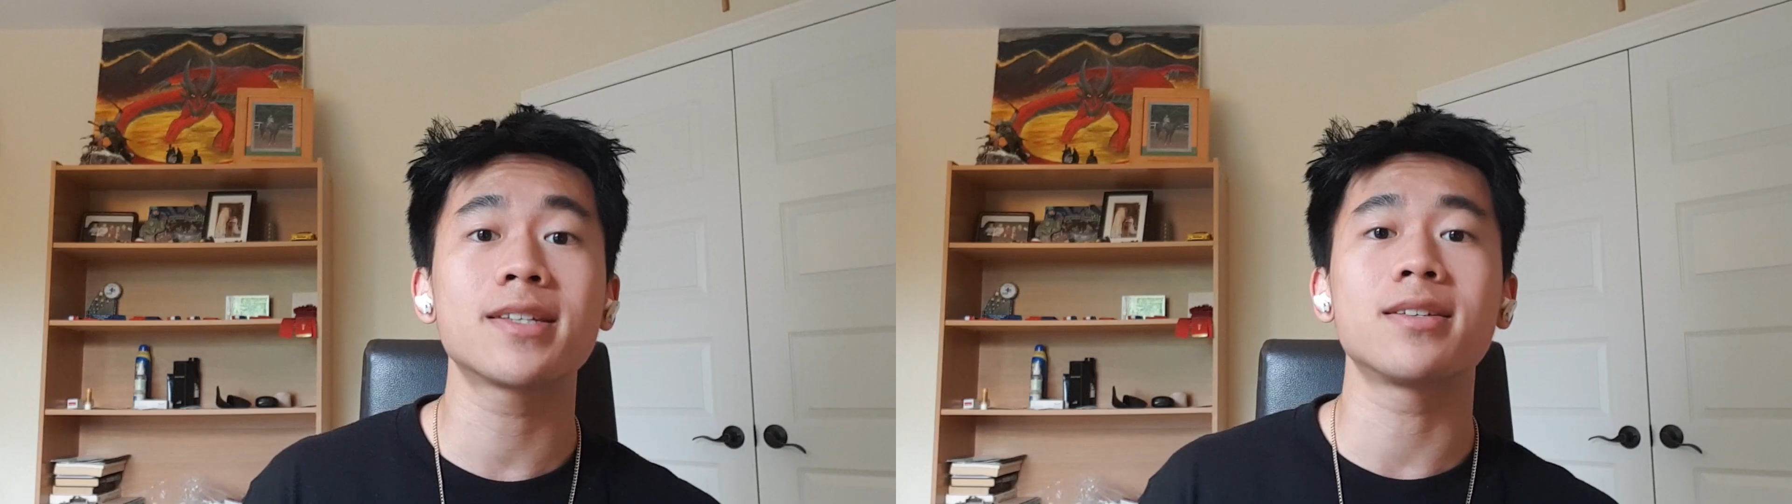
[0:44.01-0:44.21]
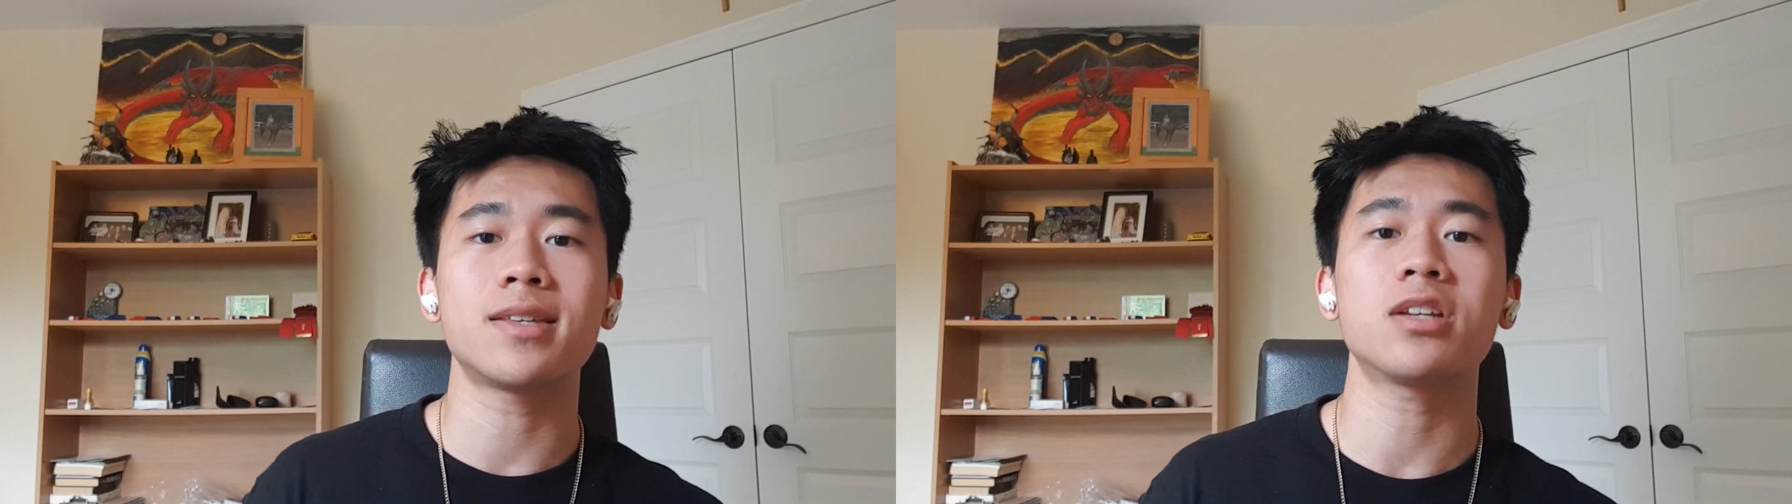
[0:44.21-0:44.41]

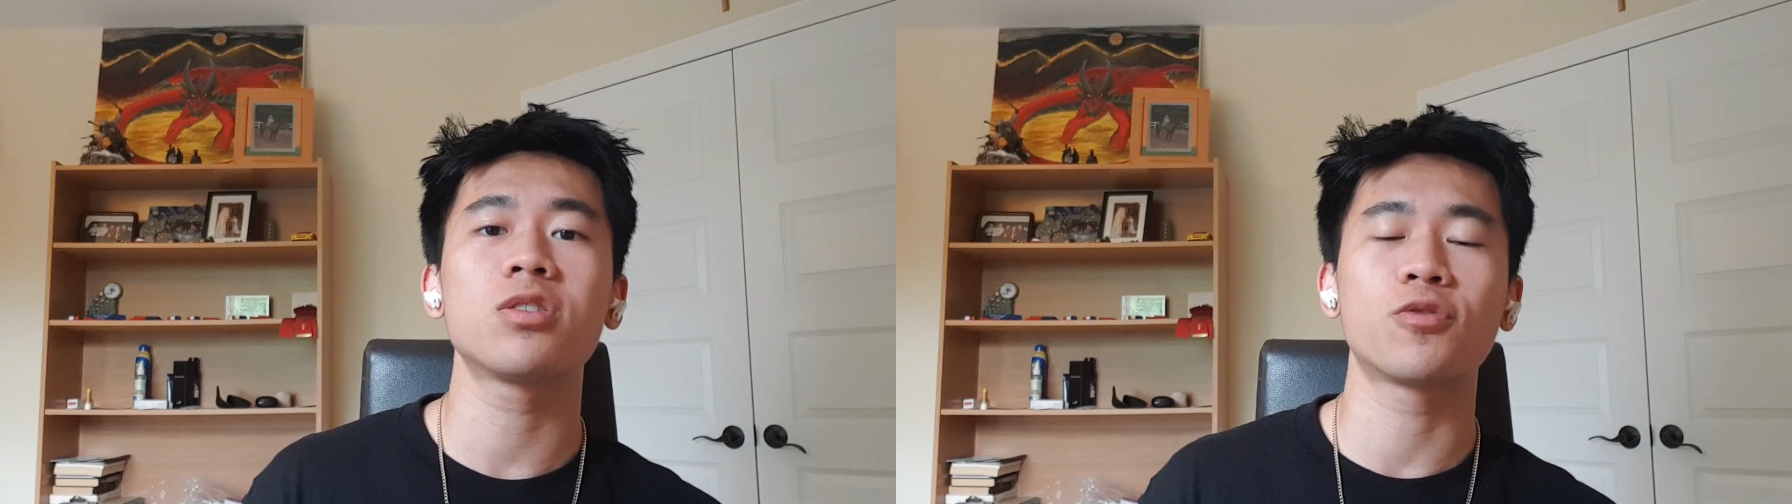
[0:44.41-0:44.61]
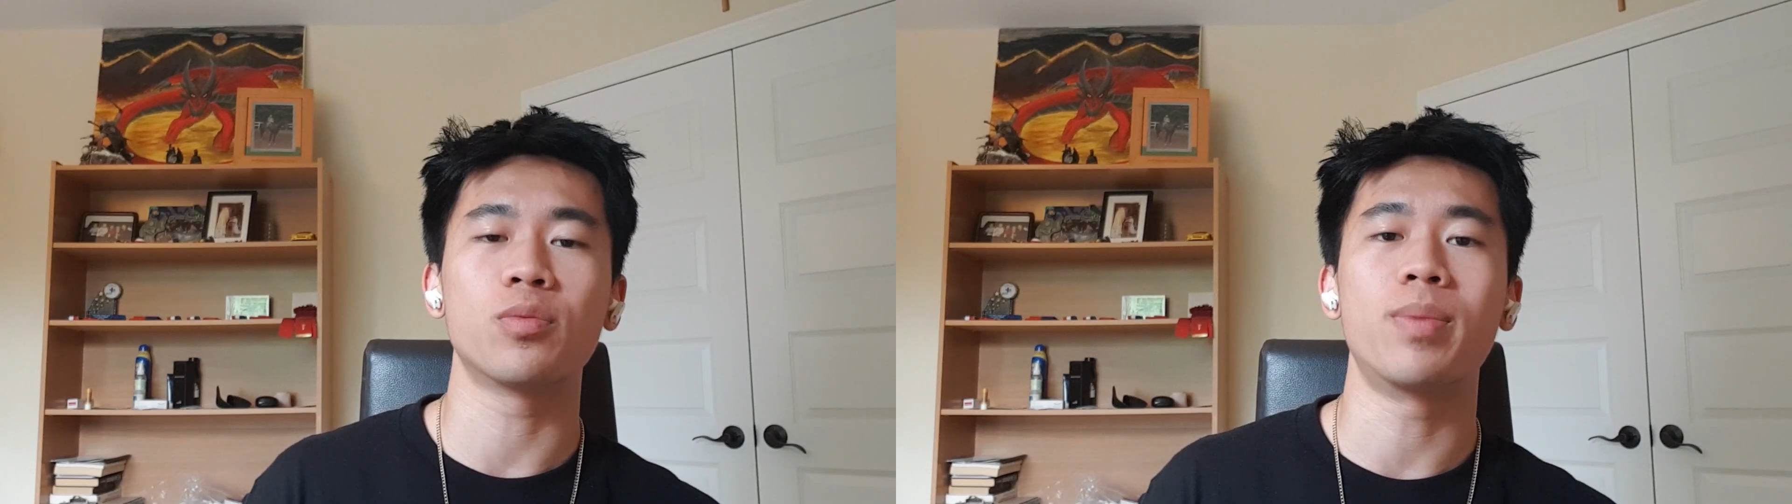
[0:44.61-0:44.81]
is
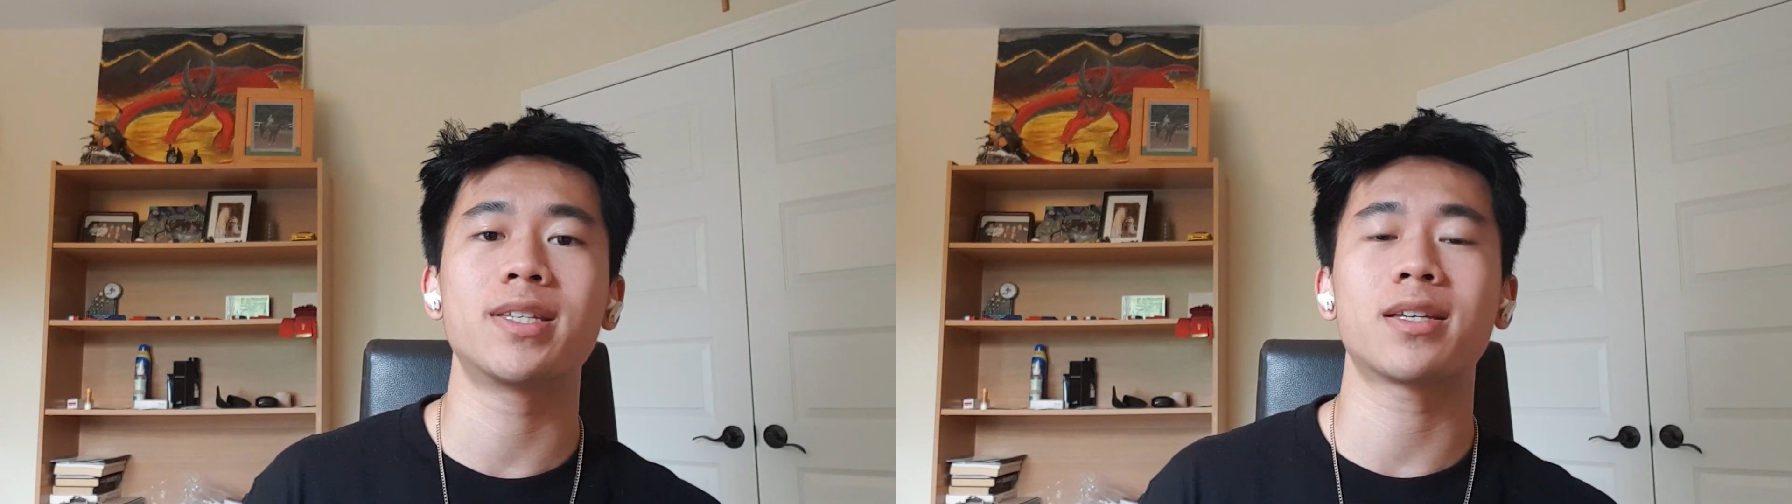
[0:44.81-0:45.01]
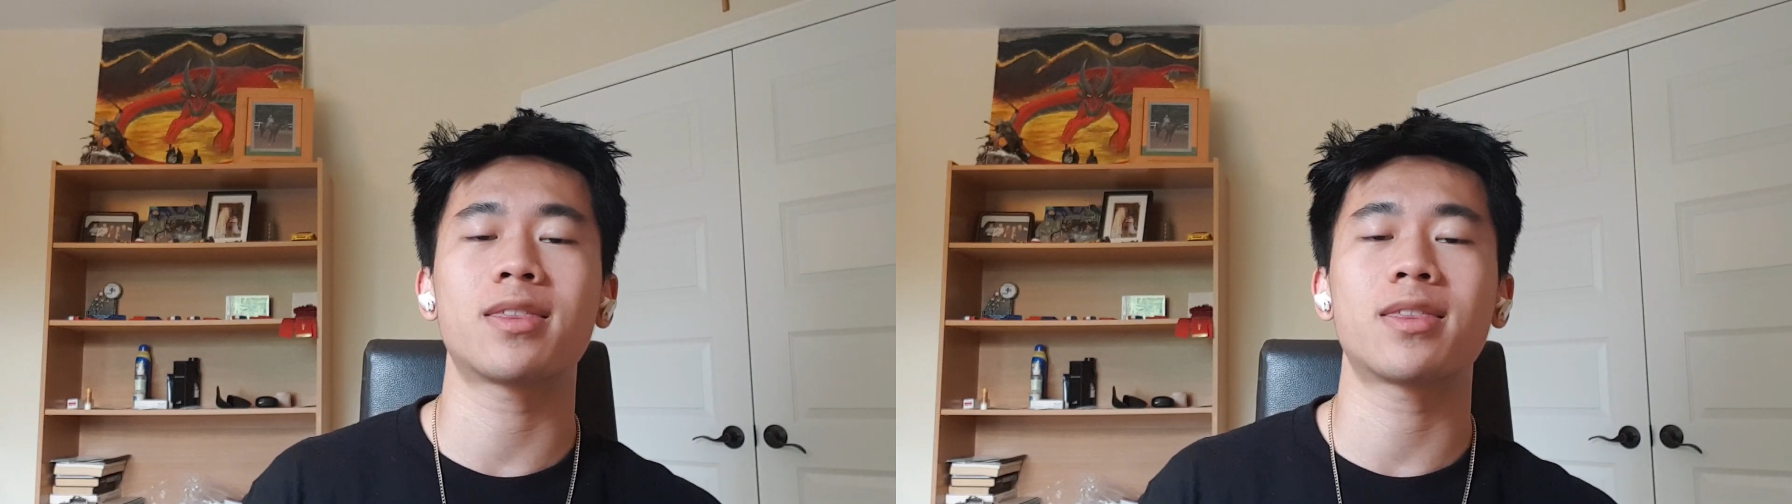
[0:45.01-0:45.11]
essential for basic